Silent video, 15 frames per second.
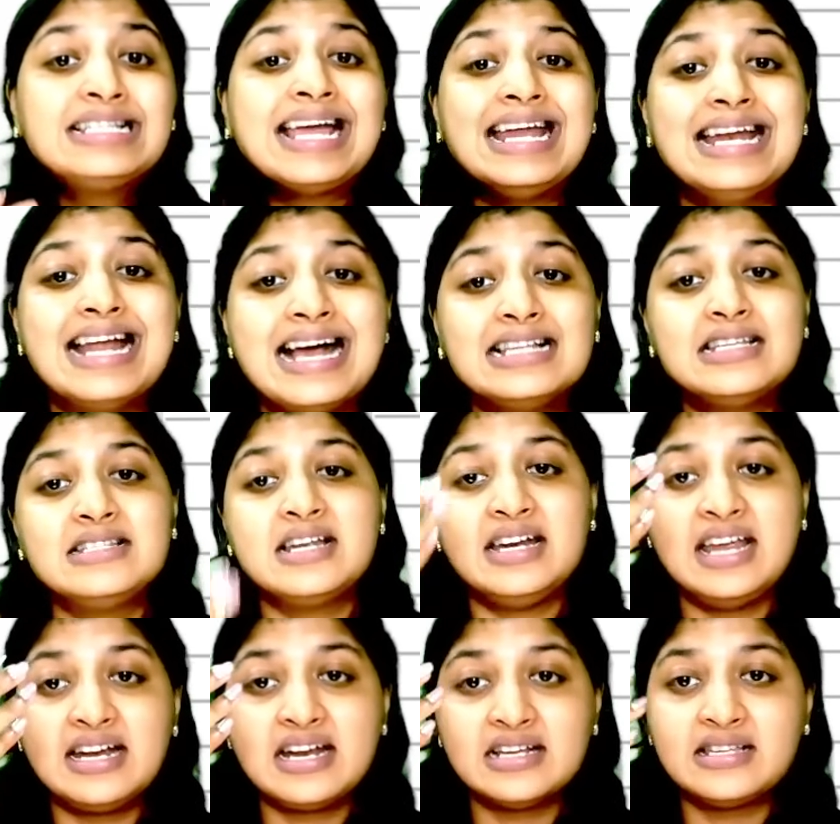enhances the
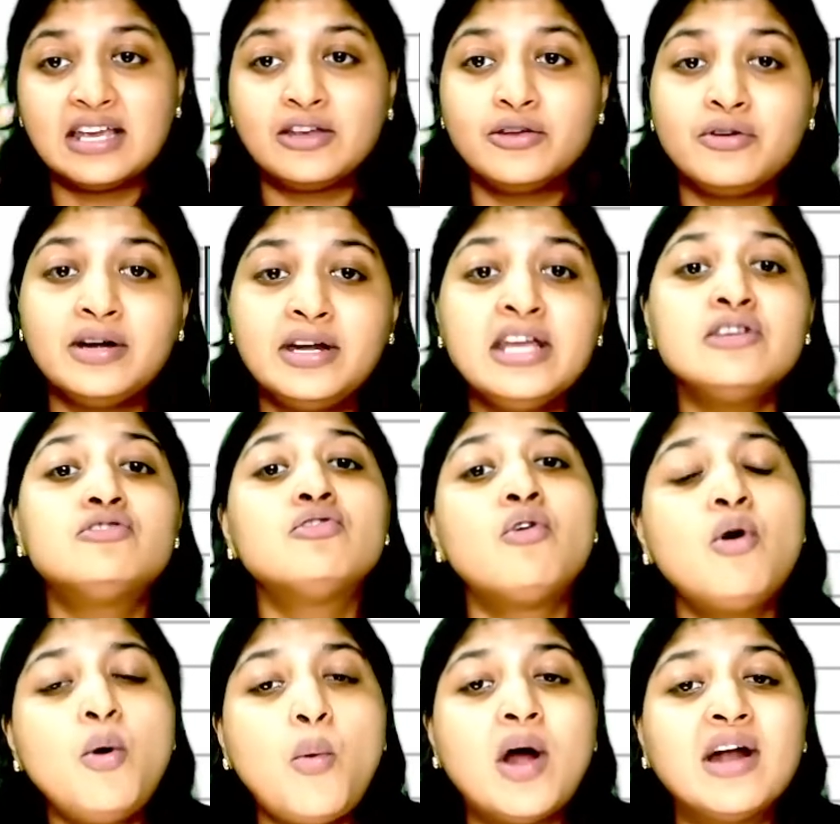data security.
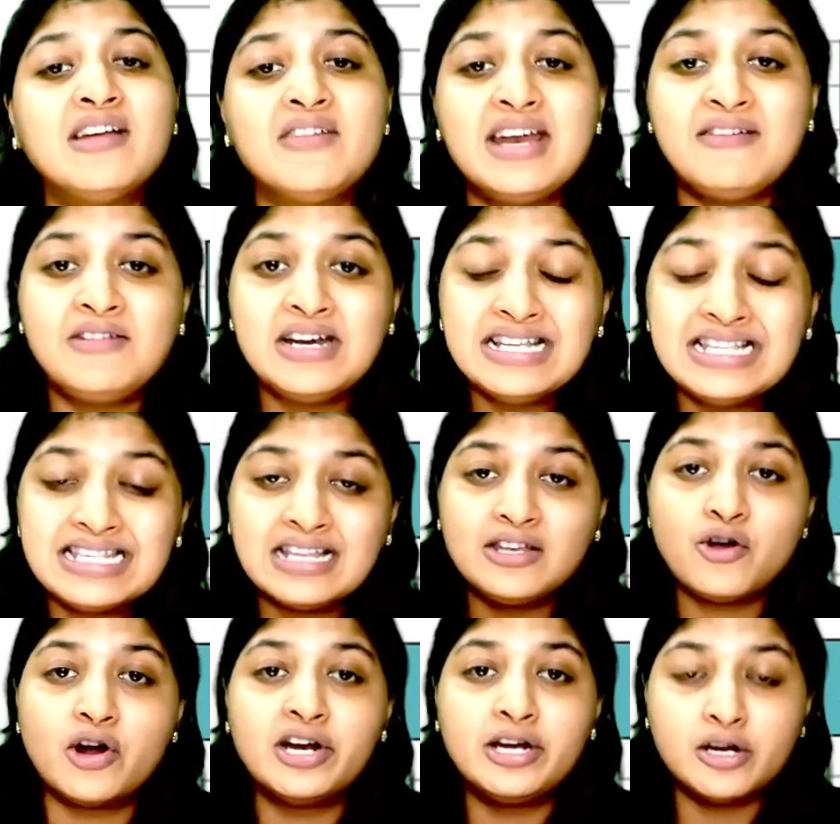So whatever evidence that
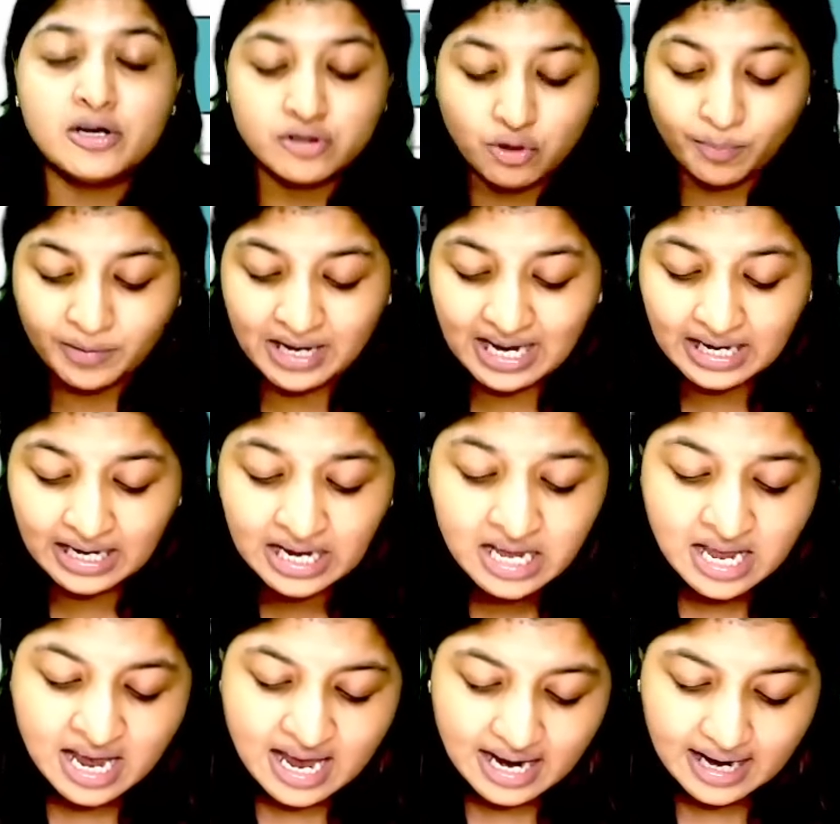the auditor is
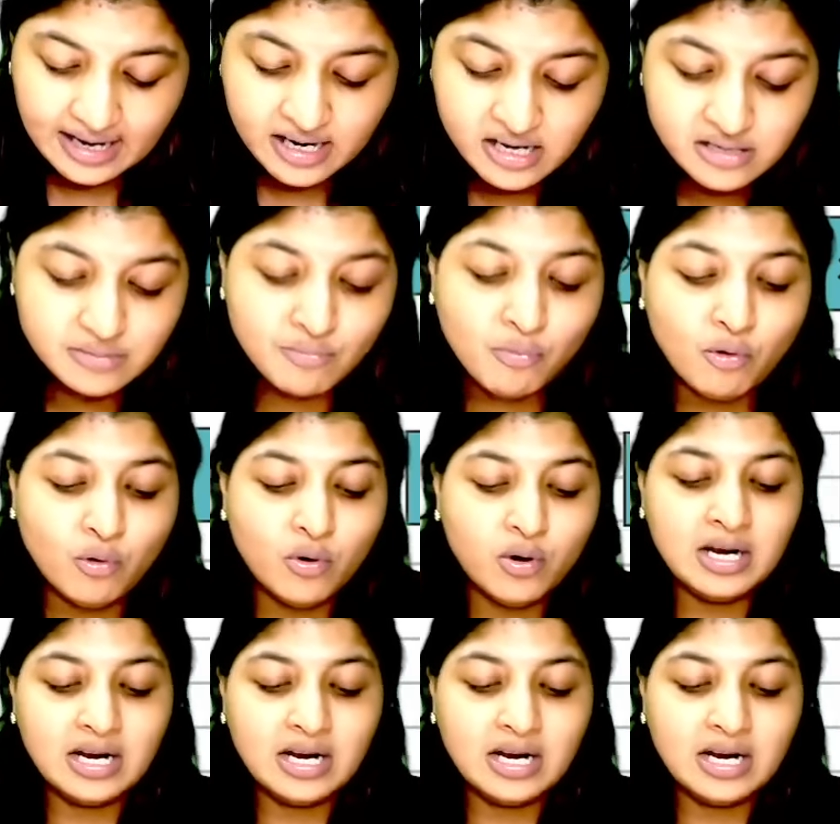obtaining, it is more